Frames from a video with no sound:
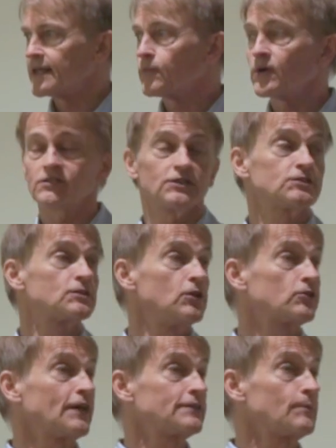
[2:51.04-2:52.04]
Then we just
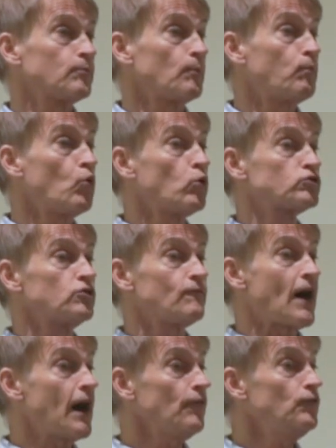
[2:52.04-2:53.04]
looked at the proportion
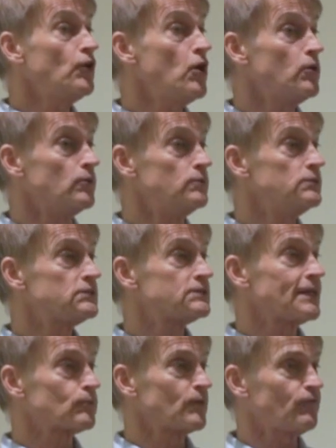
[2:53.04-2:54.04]
of
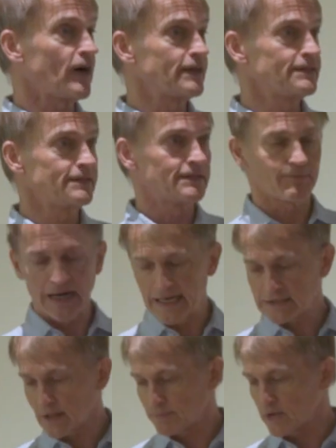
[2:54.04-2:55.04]
unknowns that we find in the
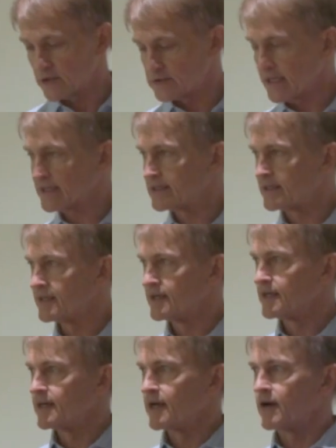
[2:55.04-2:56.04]
malaise trap project.
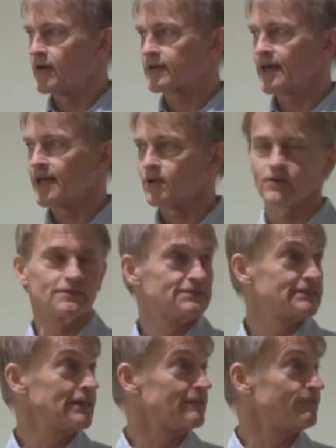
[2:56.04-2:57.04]
Okay,
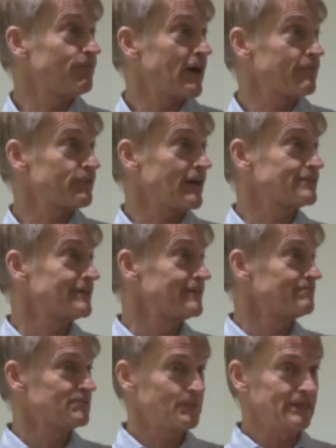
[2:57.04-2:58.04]
still
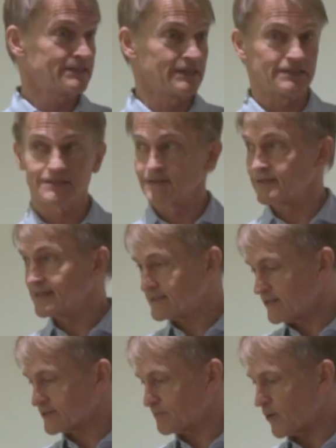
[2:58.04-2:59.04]
5,000 species, so
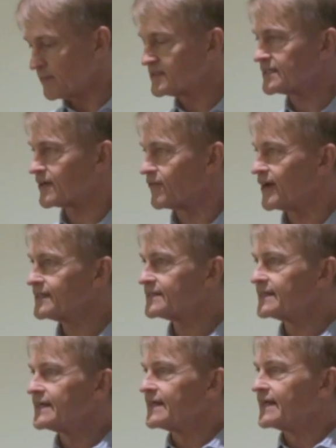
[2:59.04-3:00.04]
this looks promising,
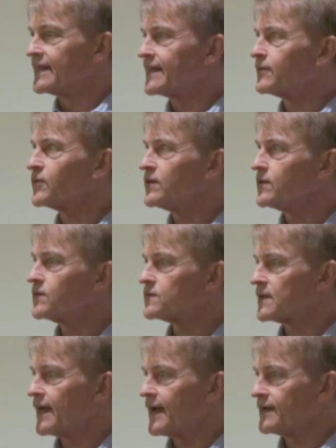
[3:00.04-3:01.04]
right? And then we
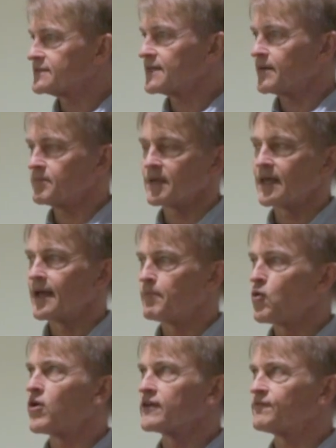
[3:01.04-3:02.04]
use some
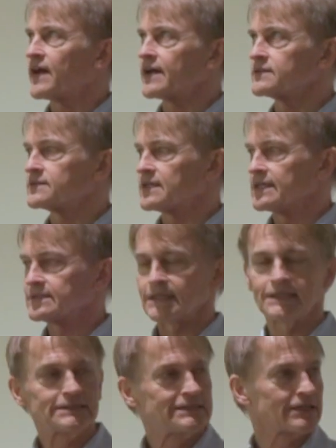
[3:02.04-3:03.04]
more advanced
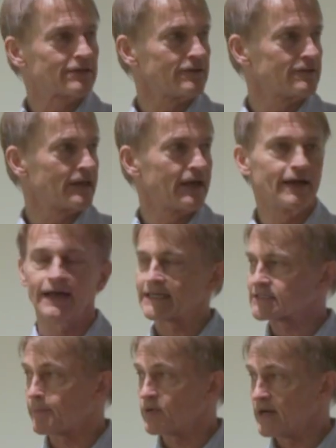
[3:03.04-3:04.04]
statistical
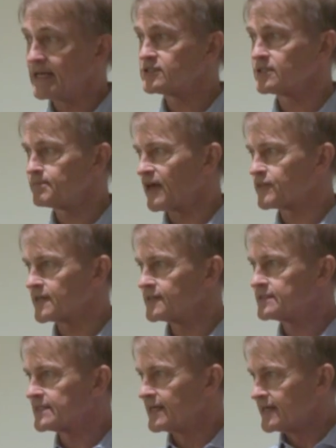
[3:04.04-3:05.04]
extrapolation
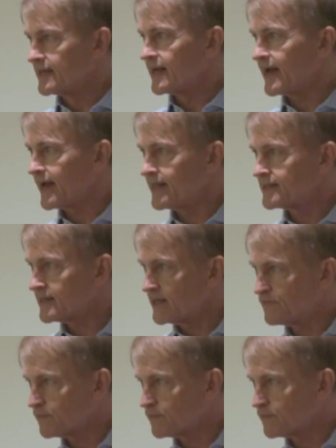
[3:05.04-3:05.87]
methods. And